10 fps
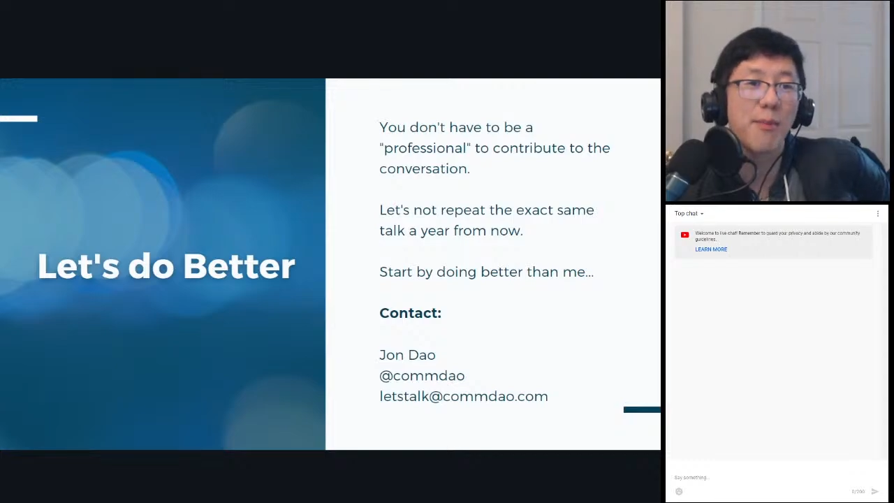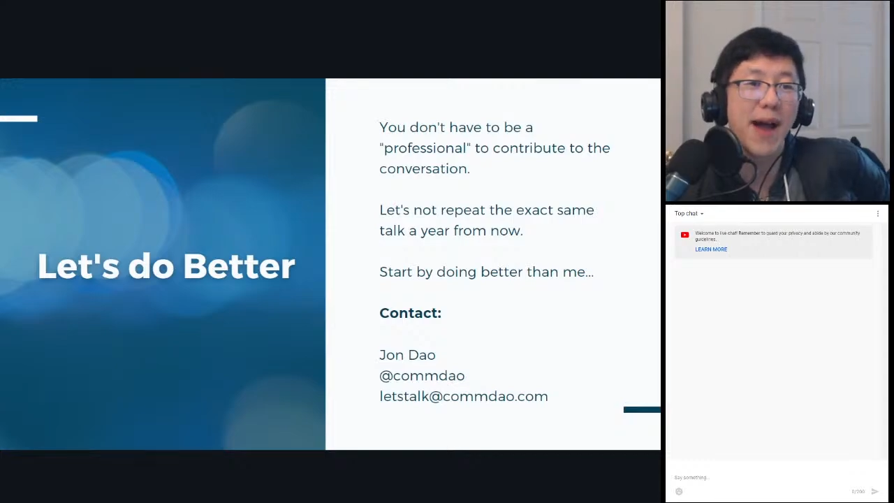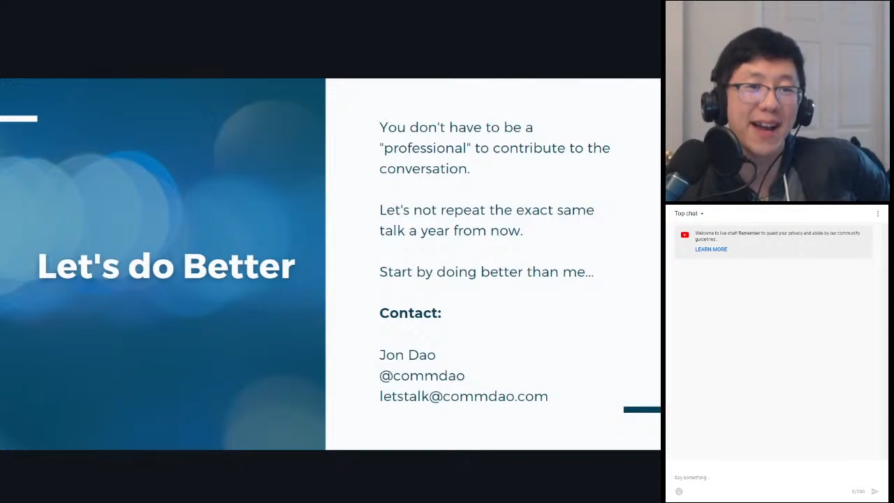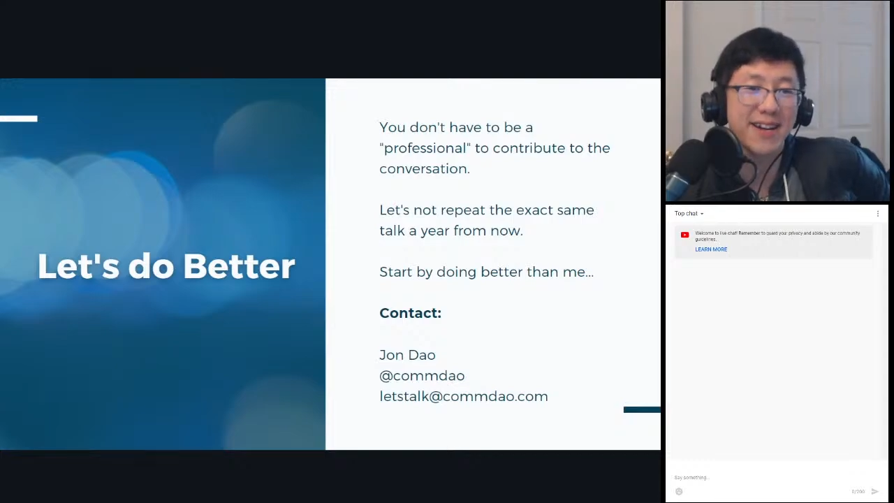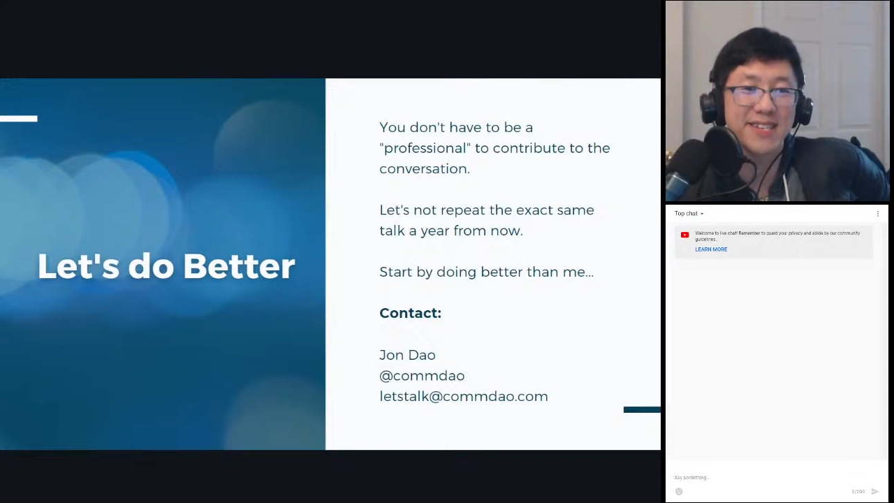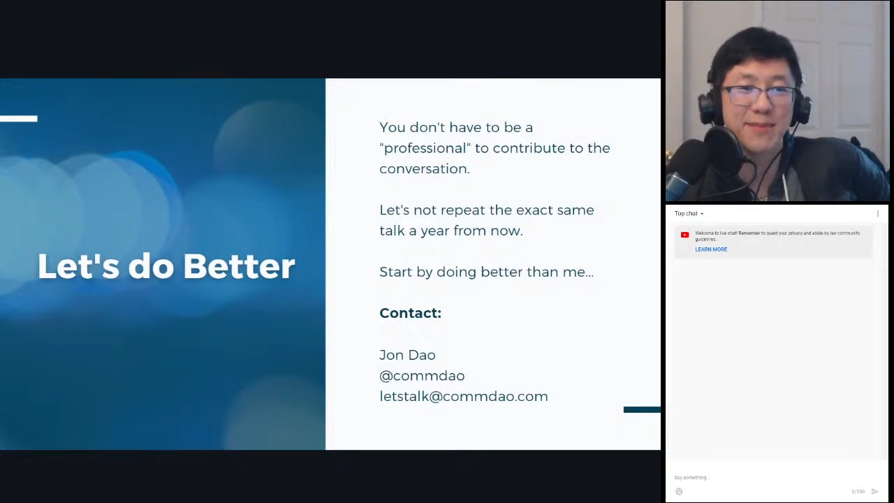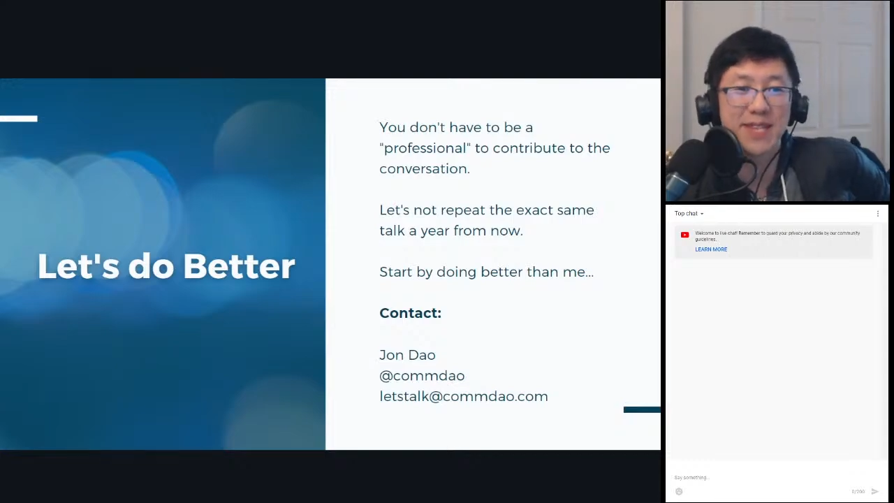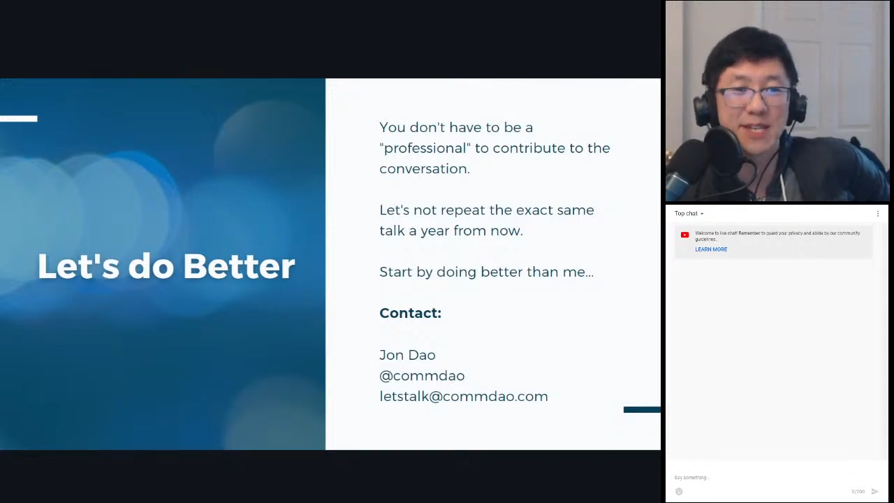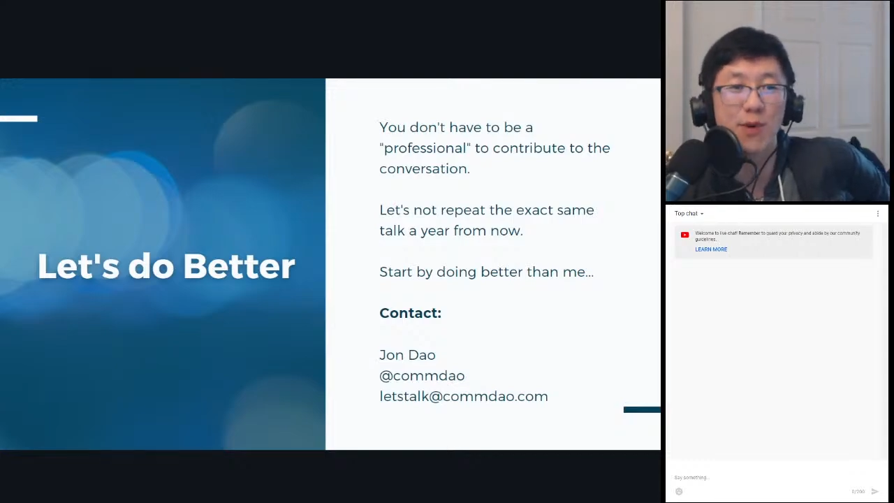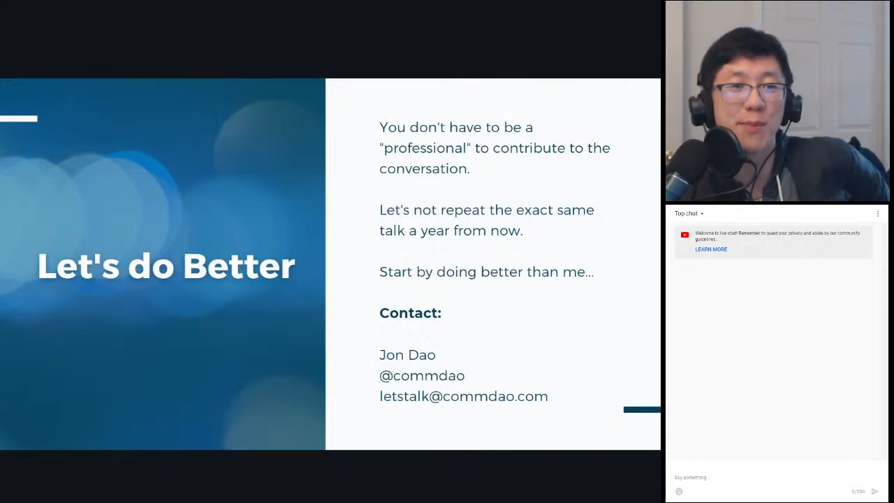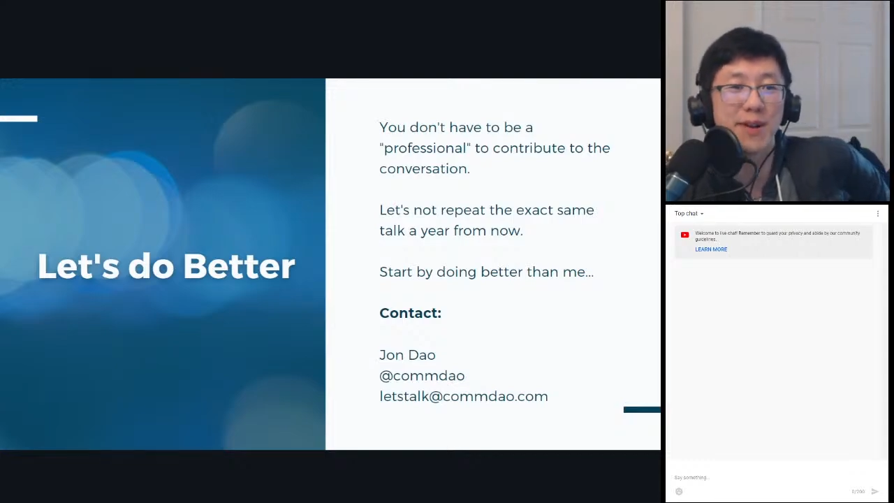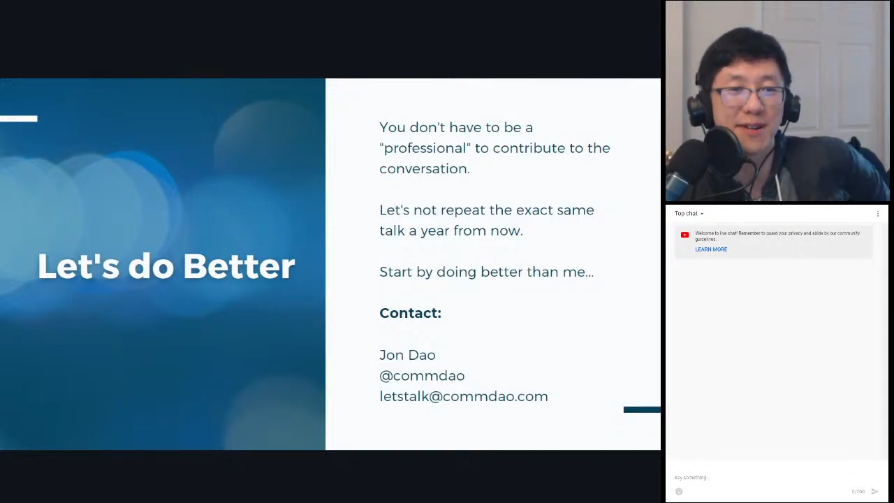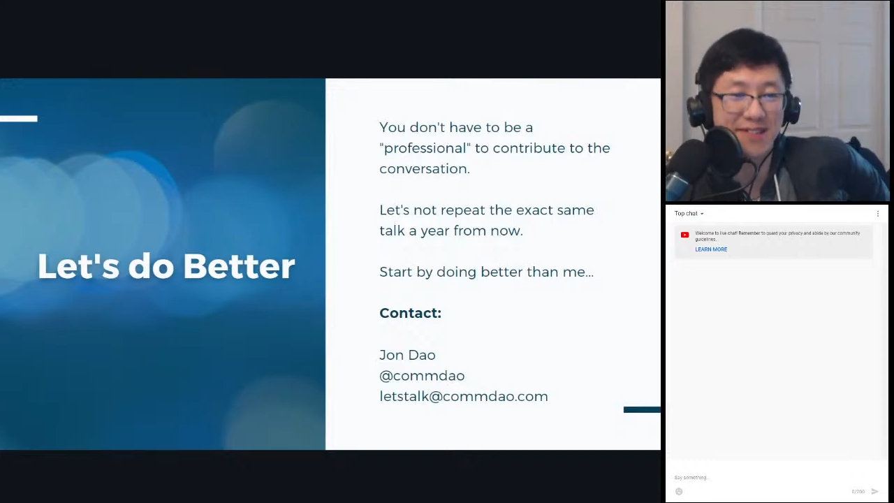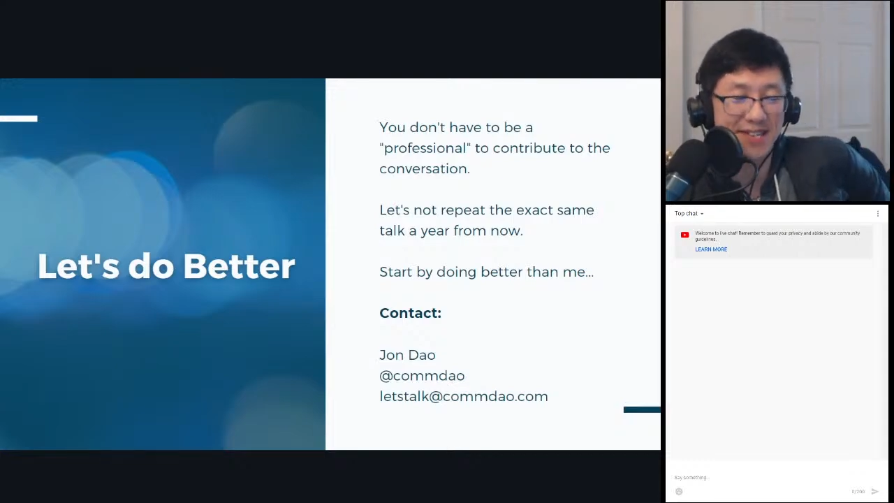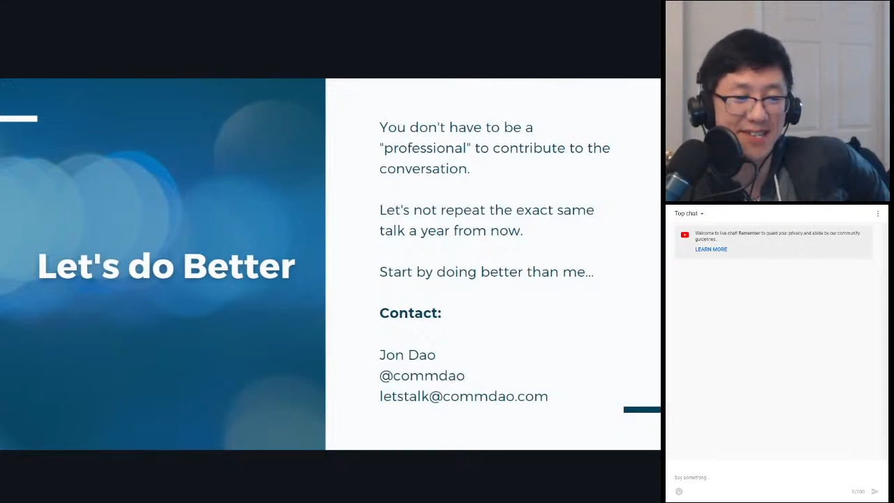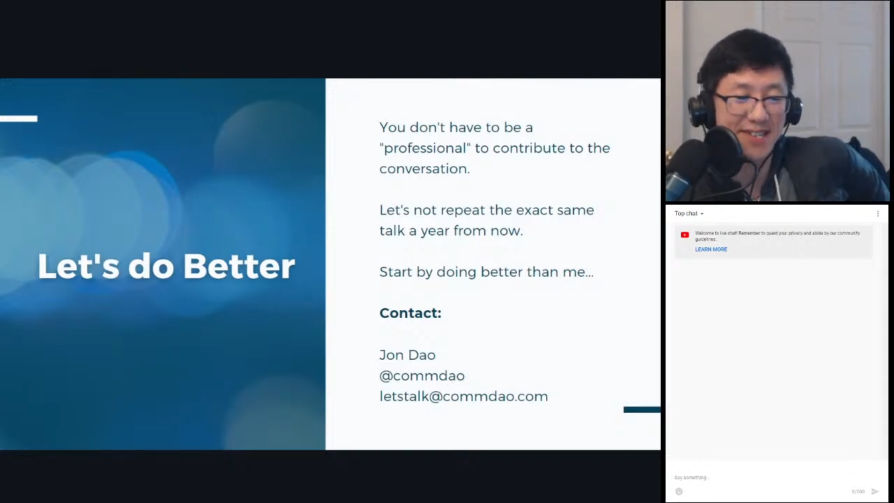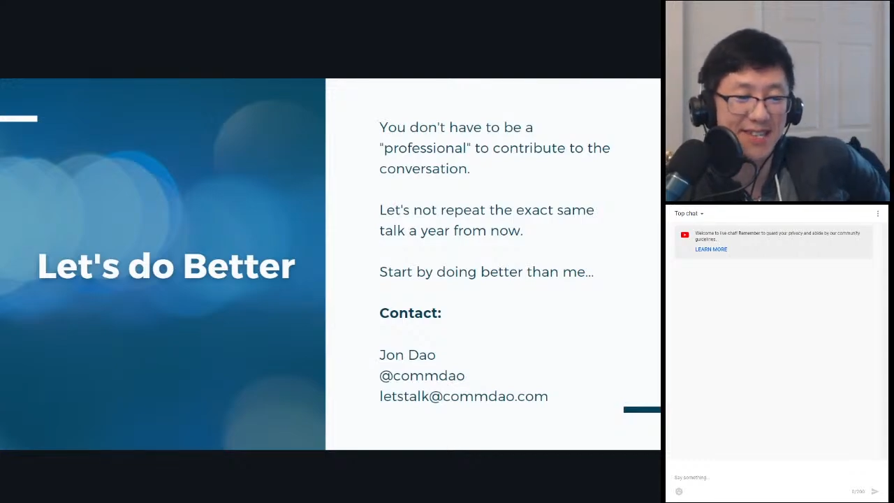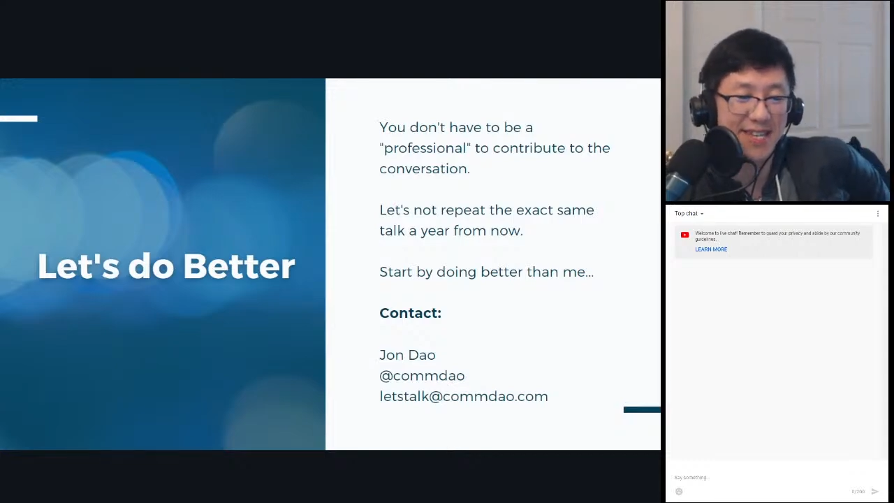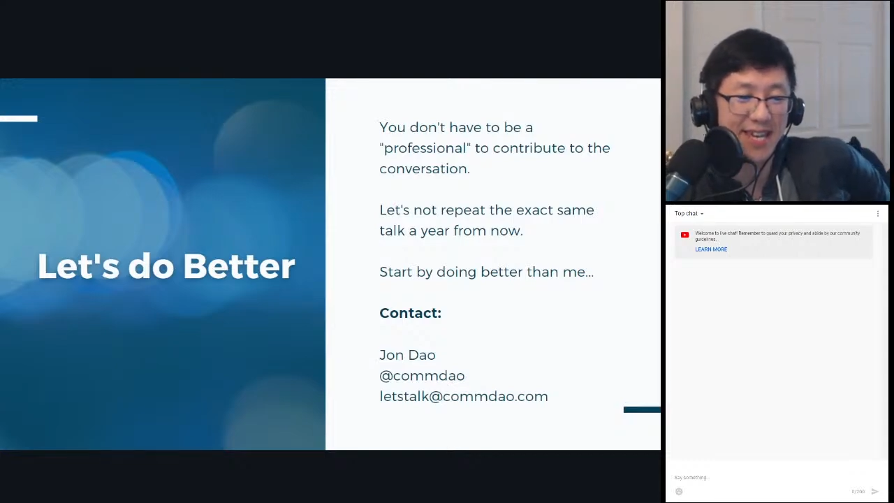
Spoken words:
back on some of these webinar sins.